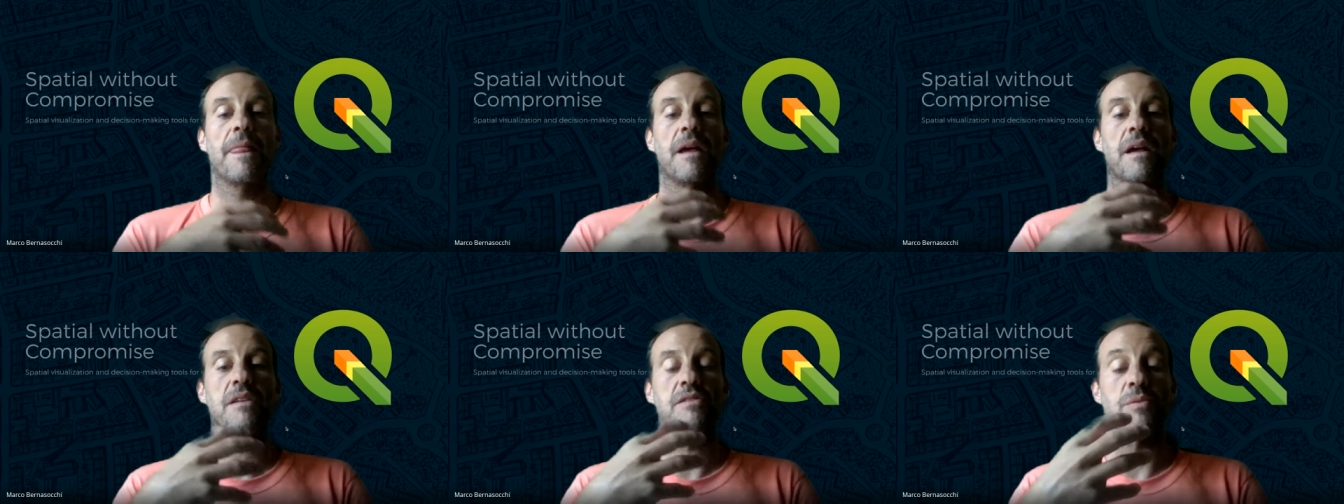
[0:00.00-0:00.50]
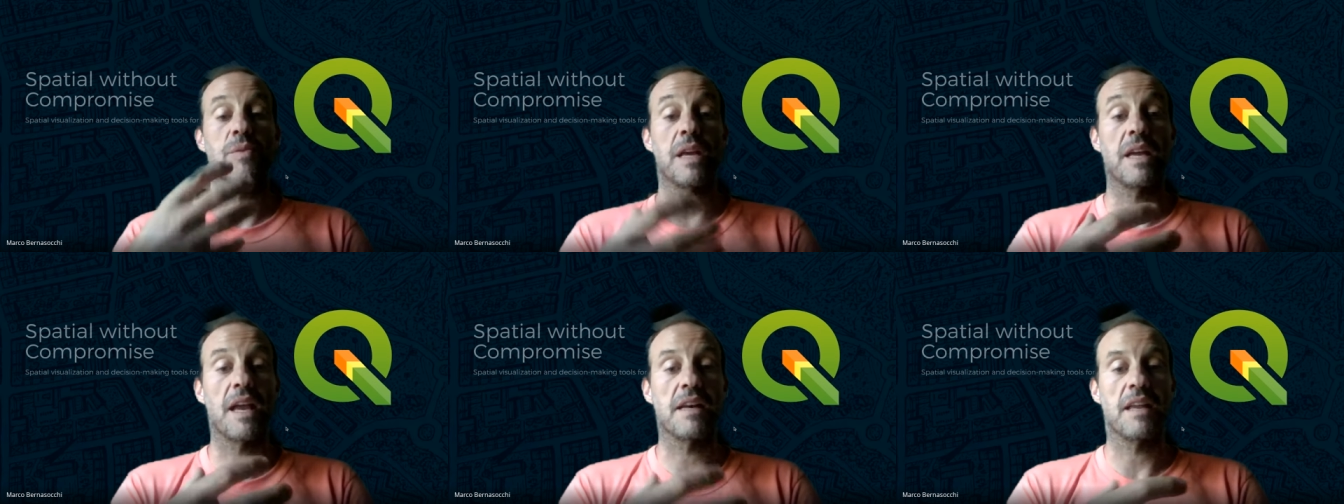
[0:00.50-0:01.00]
Uh, so we
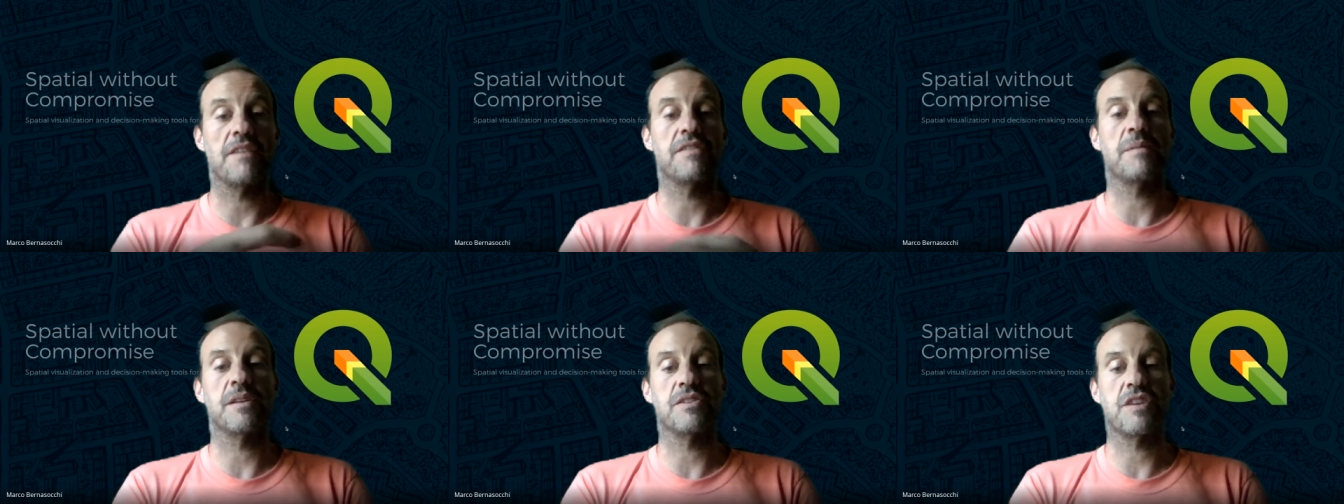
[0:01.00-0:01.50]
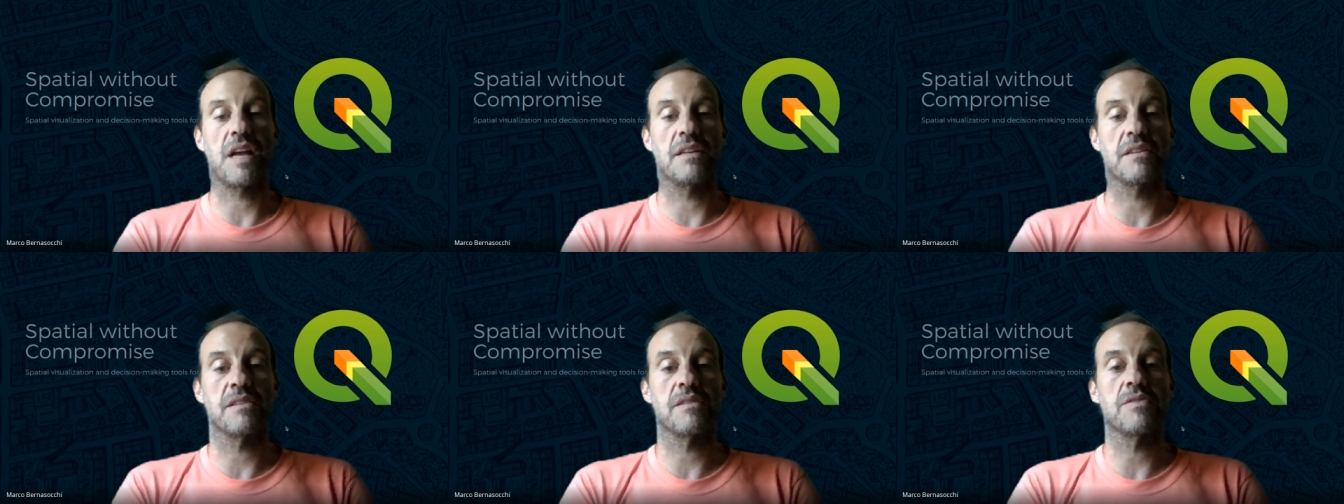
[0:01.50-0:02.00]
can give them the
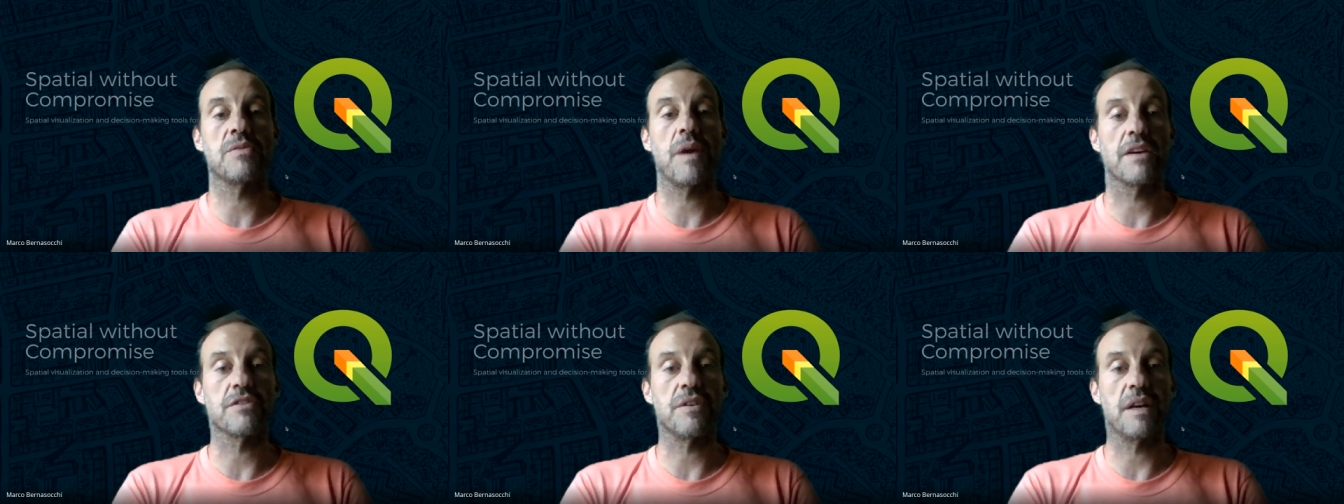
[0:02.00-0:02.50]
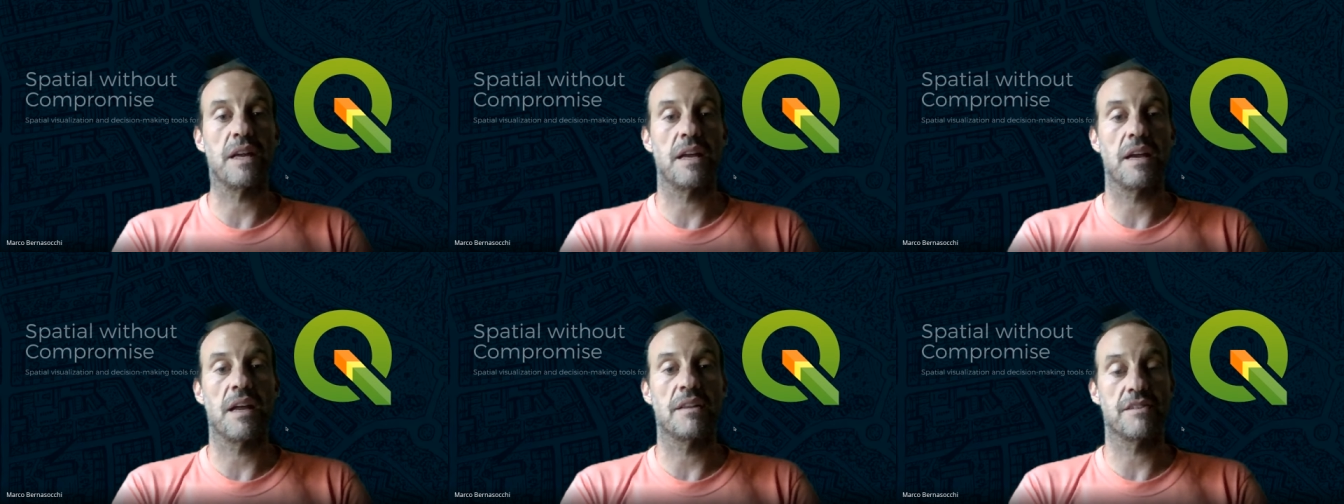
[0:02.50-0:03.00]
chance to
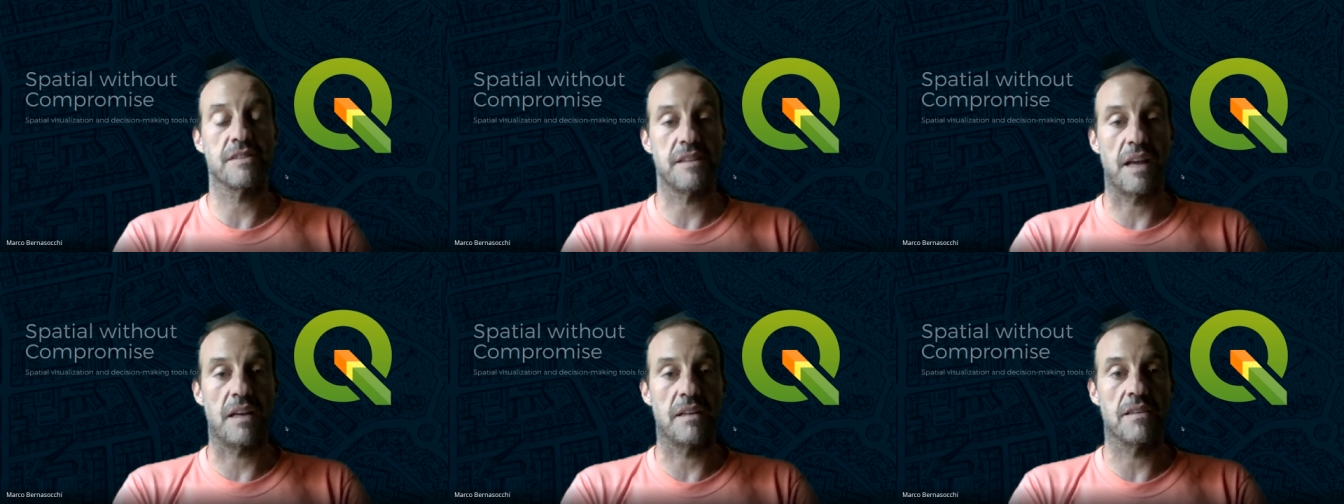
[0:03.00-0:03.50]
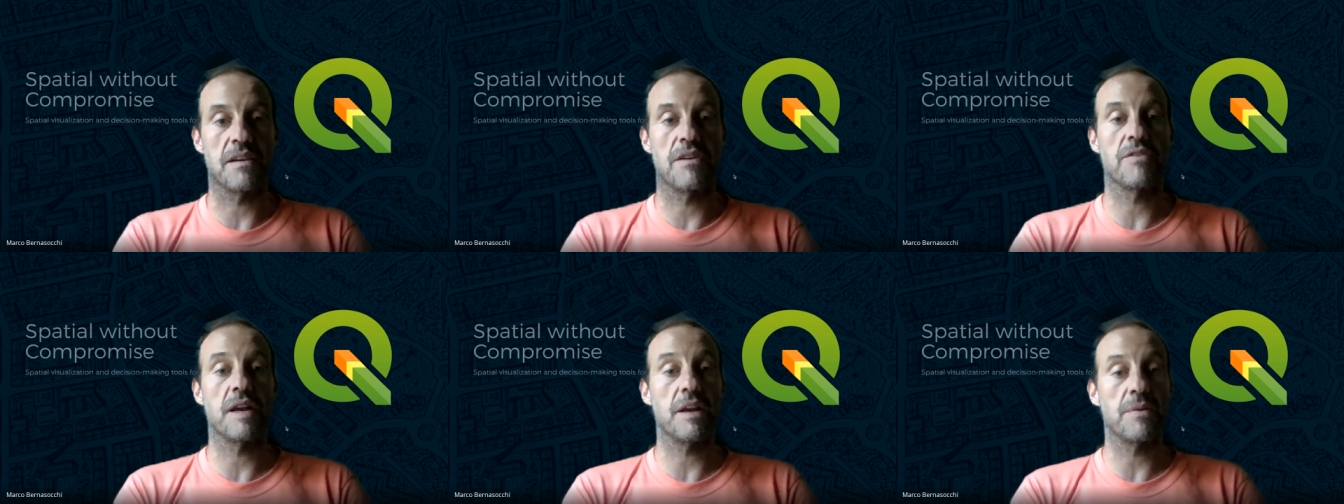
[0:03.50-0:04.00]
actually understand
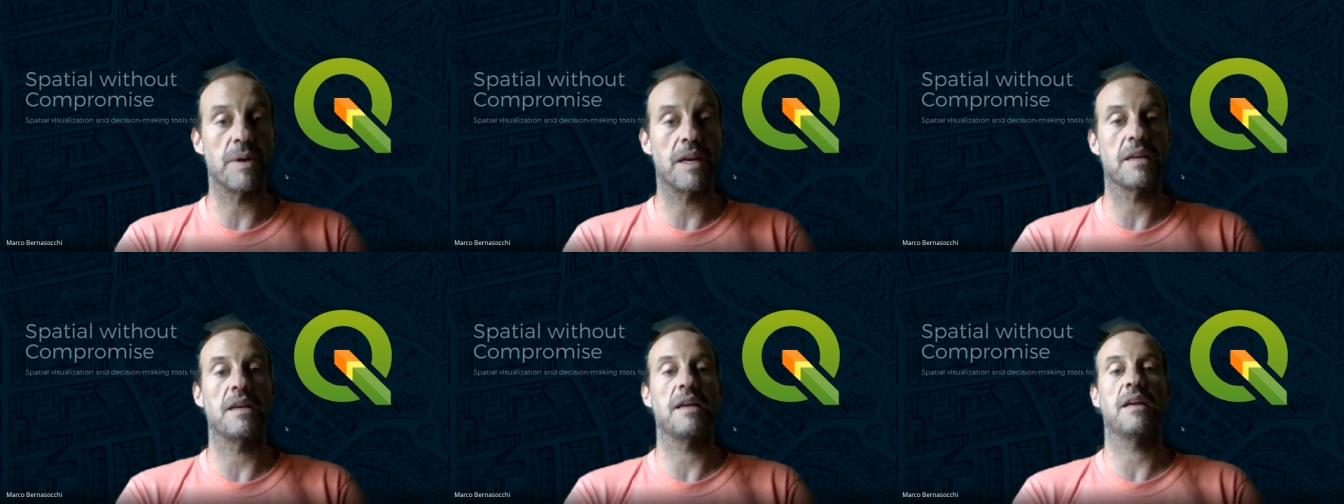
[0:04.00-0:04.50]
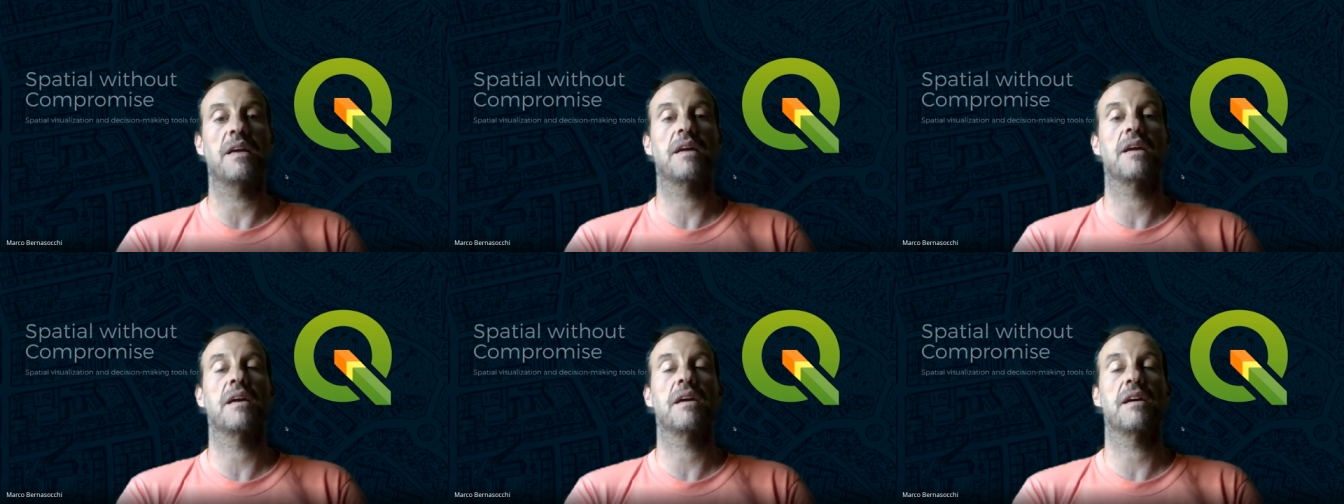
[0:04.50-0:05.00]
really quickly
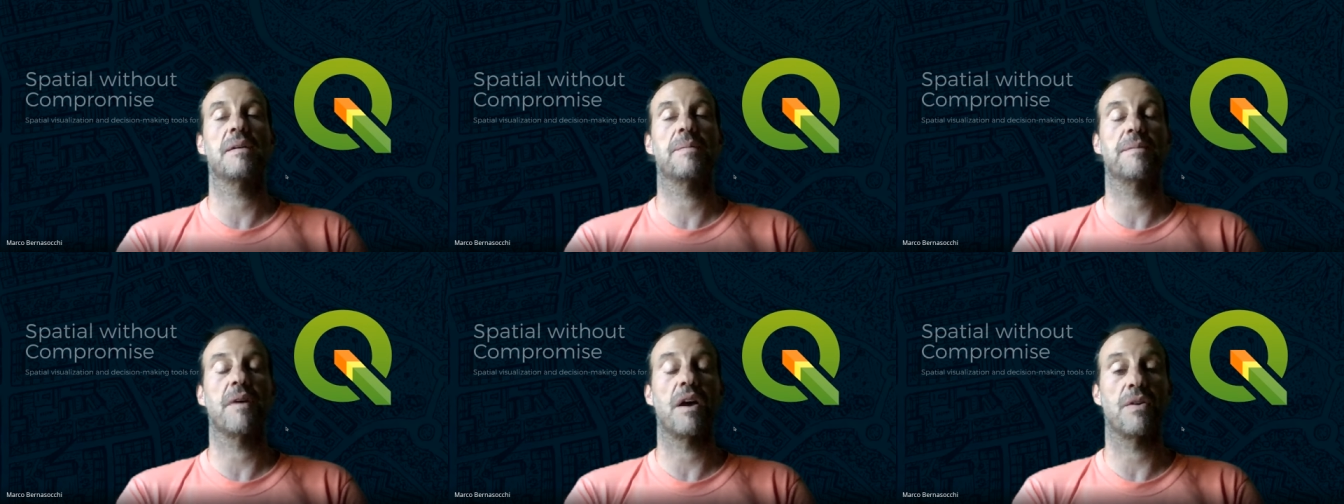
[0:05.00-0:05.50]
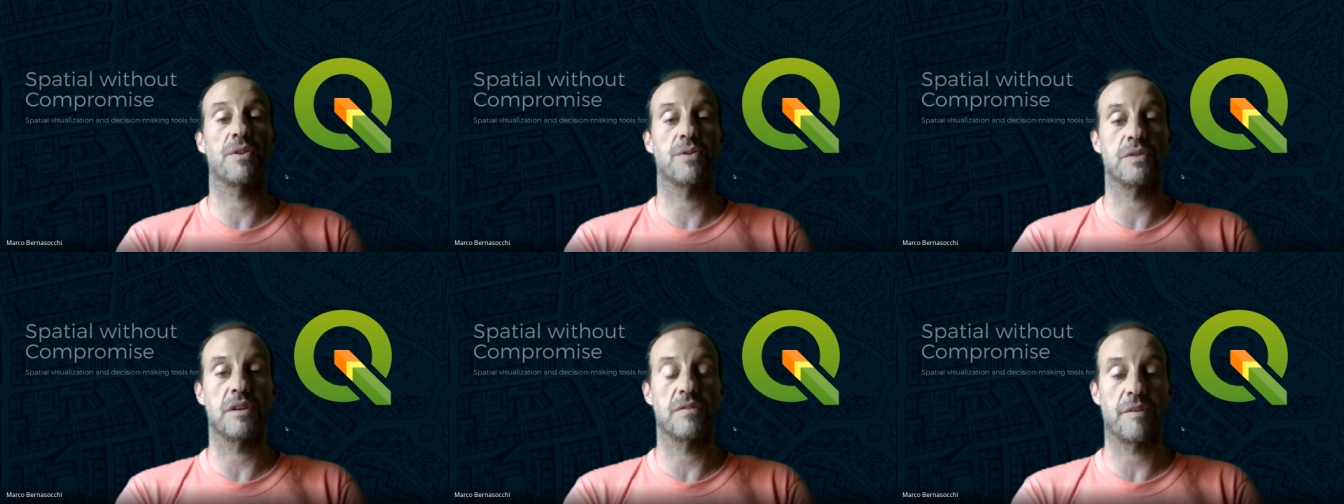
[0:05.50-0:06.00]
um, how
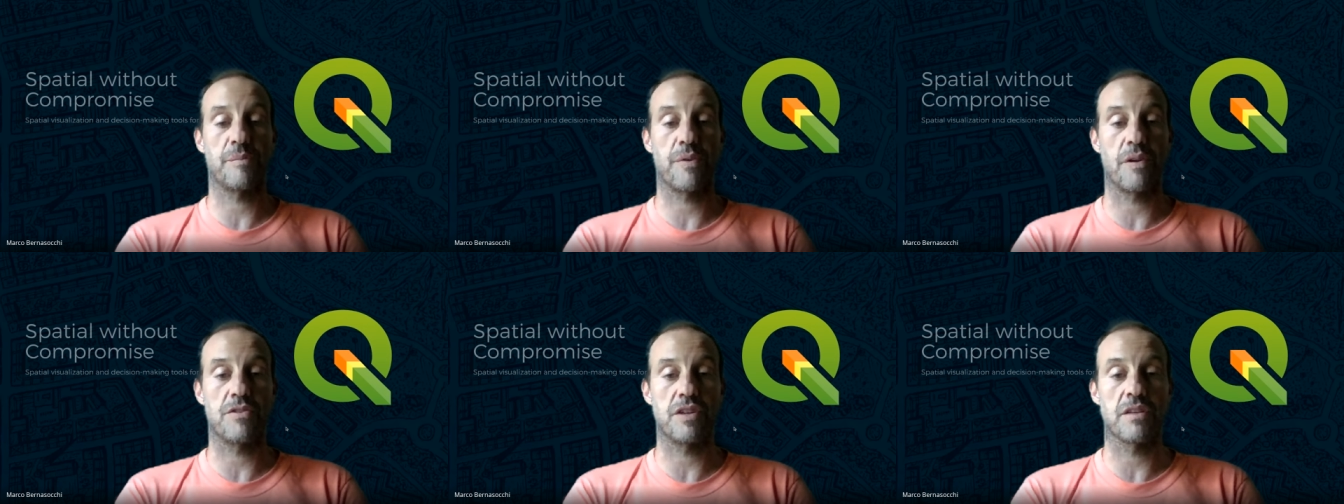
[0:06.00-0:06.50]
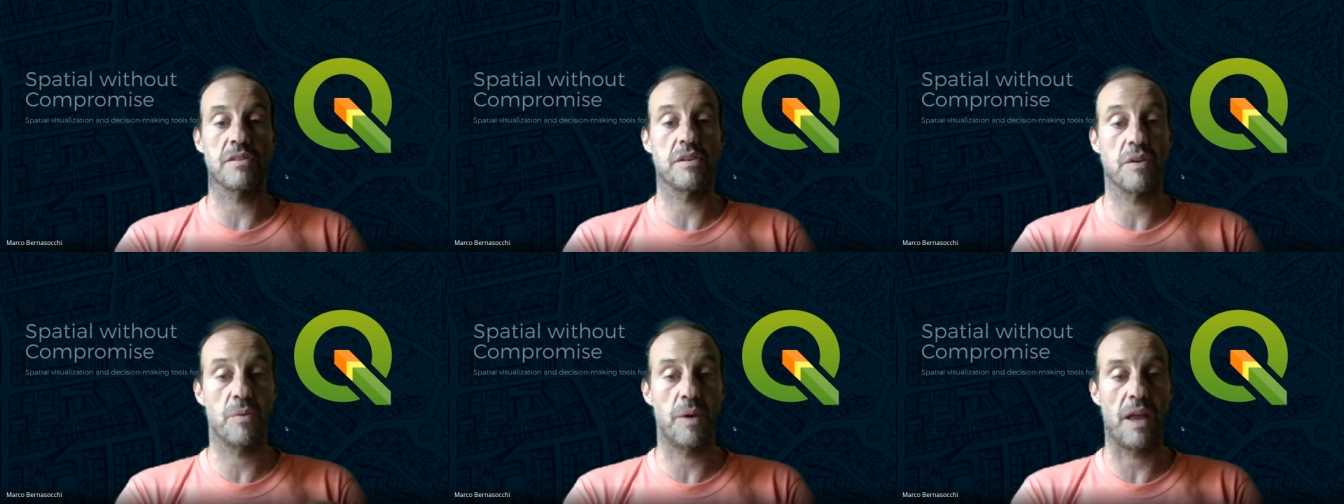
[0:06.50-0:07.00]
good of a project
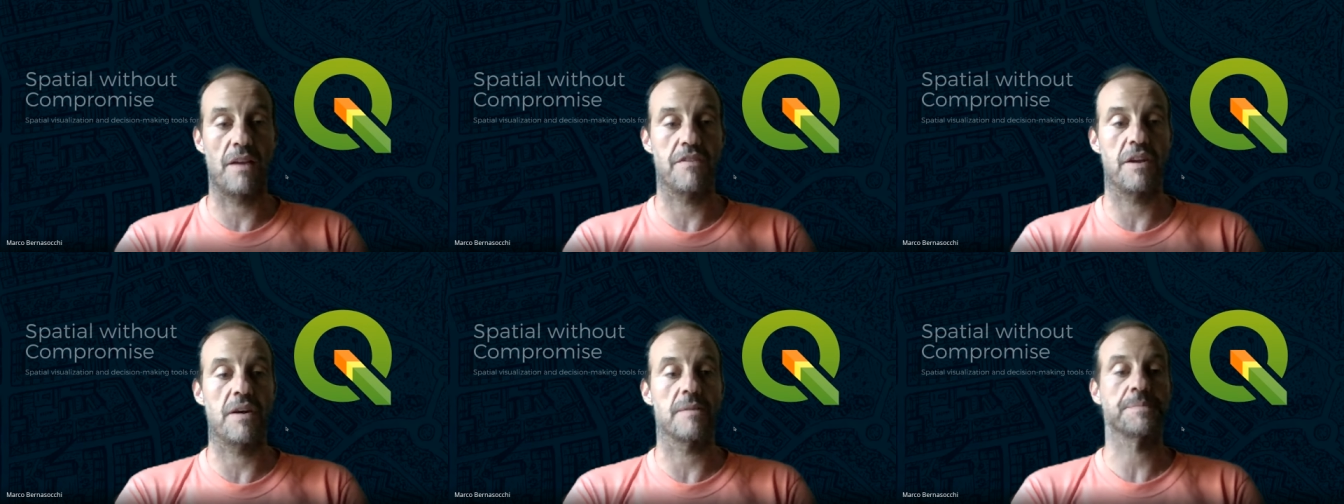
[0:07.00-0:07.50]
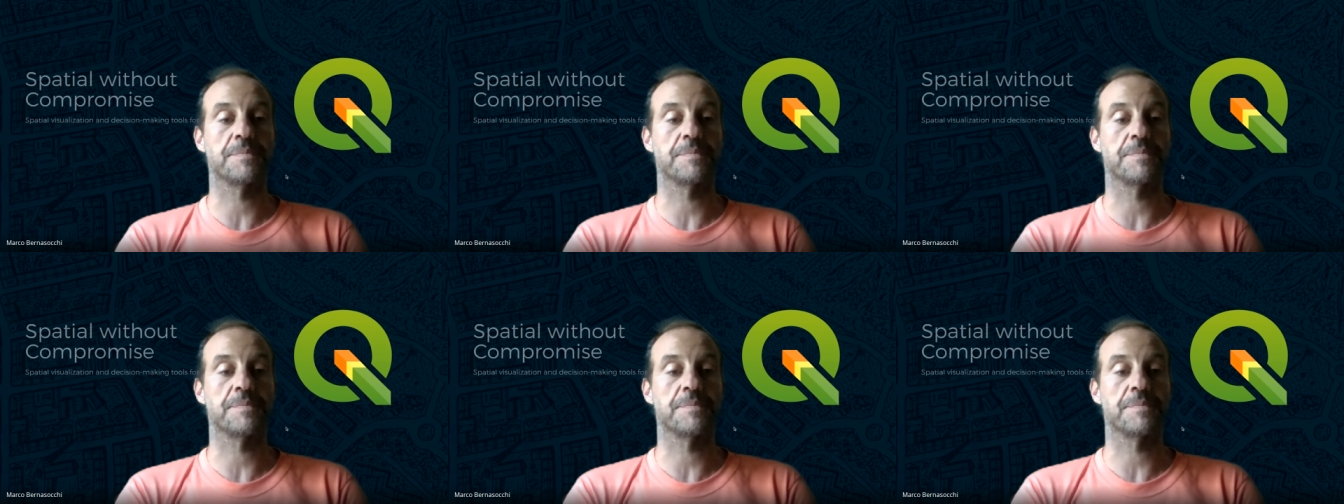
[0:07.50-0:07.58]
we have here.